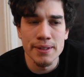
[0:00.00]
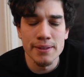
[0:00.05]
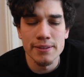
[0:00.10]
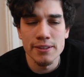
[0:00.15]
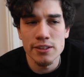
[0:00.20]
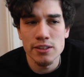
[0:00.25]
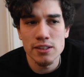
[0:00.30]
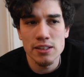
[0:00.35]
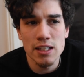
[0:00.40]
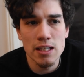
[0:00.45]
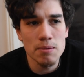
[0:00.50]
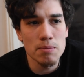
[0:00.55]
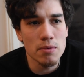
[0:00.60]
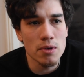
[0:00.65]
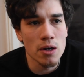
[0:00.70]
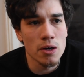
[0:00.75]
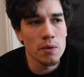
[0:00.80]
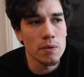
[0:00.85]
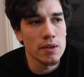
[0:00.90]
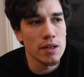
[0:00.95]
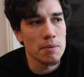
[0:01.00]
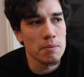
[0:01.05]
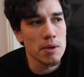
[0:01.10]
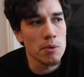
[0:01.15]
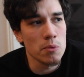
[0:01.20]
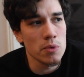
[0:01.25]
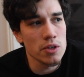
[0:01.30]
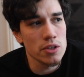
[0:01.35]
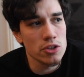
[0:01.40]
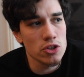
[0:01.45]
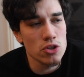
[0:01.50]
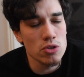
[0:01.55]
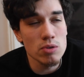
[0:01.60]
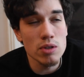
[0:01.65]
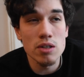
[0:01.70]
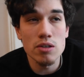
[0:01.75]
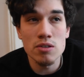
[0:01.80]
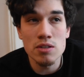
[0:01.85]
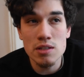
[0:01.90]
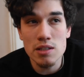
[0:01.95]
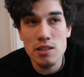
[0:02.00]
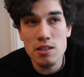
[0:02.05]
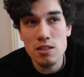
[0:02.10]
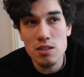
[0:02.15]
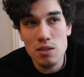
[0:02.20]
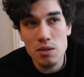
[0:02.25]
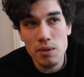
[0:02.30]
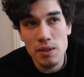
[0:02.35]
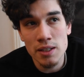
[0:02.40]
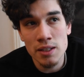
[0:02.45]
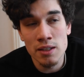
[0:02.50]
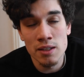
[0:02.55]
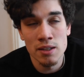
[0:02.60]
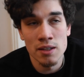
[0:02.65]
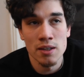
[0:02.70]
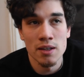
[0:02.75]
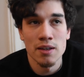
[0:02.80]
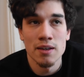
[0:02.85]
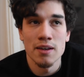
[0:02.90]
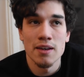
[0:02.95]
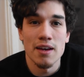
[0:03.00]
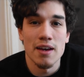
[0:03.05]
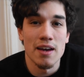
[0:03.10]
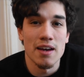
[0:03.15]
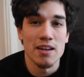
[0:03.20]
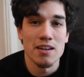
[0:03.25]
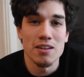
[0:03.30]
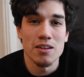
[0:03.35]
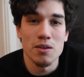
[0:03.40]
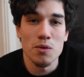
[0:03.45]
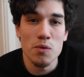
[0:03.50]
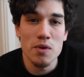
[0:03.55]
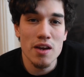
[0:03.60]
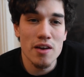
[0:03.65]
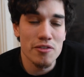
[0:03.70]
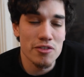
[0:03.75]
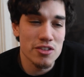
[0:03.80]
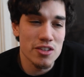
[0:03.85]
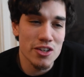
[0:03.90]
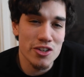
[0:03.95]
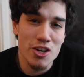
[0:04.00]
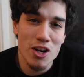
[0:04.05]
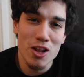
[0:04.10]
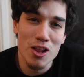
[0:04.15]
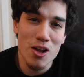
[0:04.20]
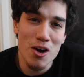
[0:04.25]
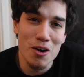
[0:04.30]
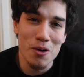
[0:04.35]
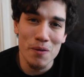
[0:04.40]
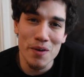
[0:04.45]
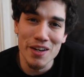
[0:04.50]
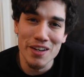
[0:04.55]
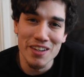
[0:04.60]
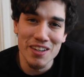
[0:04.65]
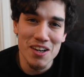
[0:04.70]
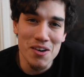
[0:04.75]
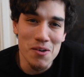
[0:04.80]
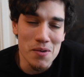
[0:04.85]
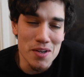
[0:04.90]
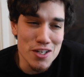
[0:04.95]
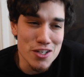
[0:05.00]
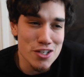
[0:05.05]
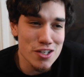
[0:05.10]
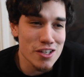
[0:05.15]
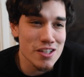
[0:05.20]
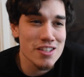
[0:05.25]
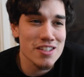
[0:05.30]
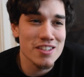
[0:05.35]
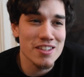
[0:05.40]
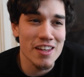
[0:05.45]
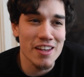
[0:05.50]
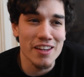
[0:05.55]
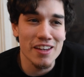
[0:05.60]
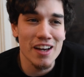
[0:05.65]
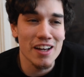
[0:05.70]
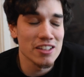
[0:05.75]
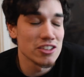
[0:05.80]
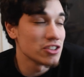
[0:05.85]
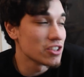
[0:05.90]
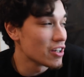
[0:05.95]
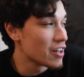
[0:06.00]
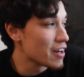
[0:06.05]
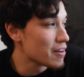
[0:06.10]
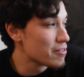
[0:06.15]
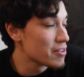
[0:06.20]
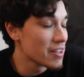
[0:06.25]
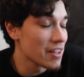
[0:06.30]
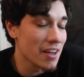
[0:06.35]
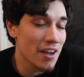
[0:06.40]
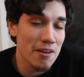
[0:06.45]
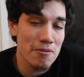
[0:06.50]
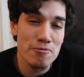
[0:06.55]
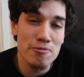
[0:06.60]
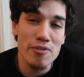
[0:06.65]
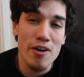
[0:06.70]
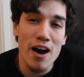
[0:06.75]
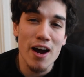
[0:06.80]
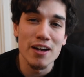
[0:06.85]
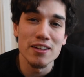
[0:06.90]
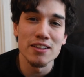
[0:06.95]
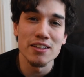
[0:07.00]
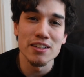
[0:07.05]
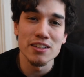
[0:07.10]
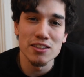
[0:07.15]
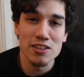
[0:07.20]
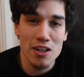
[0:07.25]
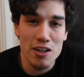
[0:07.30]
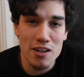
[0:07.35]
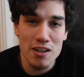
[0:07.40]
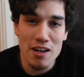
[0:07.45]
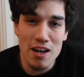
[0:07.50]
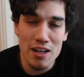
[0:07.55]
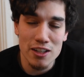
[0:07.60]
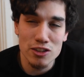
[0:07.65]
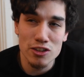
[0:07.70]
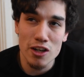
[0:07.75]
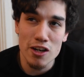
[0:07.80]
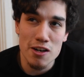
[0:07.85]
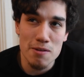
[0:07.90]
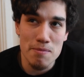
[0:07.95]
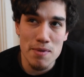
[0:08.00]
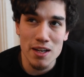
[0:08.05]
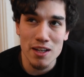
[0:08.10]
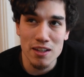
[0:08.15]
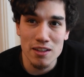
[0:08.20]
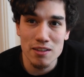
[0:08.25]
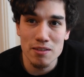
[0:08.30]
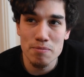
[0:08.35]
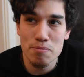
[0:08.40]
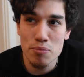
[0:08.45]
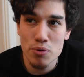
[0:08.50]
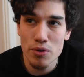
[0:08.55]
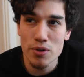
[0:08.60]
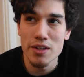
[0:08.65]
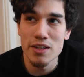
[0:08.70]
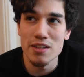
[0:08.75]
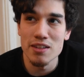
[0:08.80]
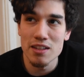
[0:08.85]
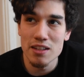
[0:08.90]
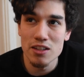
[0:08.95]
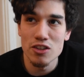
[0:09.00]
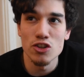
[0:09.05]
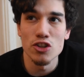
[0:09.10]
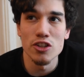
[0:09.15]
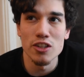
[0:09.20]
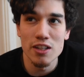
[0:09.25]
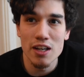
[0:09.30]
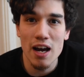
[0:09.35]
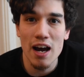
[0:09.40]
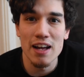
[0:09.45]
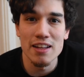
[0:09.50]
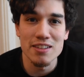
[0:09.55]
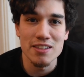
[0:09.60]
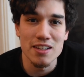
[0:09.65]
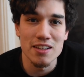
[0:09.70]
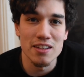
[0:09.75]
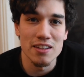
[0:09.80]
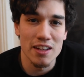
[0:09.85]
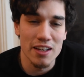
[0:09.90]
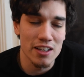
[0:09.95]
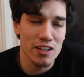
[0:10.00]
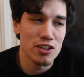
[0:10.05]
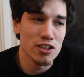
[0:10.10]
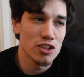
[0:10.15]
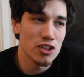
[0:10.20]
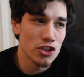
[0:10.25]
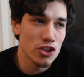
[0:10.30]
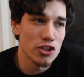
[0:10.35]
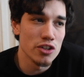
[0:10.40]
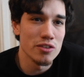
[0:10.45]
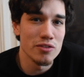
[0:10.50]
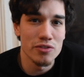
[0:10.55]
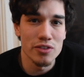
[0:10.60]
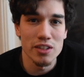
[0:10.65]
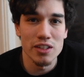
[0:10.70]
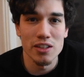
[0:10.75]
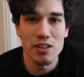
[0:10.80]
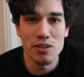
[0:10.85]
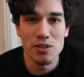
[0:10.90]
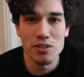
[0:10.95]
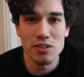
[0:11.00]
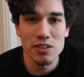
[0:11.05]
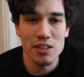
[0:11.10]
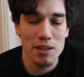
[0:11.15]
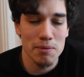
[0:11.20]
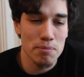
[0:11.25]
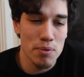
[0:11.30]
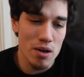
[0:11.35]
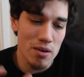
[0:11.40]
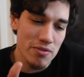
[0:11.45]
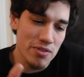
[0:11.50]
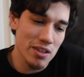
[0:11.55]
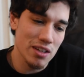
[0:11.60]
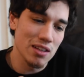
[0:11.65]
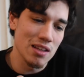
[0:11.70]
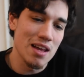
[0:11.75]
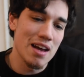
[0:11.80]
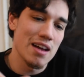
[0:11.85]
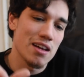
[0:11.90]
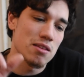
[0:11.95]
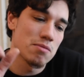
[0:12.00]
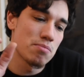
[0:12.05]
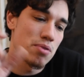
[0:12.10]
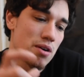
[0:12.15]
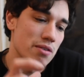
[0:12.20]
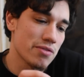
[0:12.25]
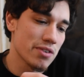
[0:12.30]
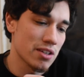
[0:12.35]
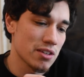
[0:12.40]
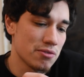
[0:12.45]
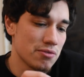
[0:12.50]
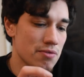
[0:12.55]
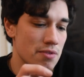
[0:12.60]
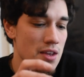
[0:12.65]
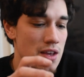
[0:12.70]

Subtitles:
and just keep going. I mean, we're 2 years into it and we have such a long way to go. We just like got started. I feel like I started making pretty good content, like good videos, like perfect length, perfect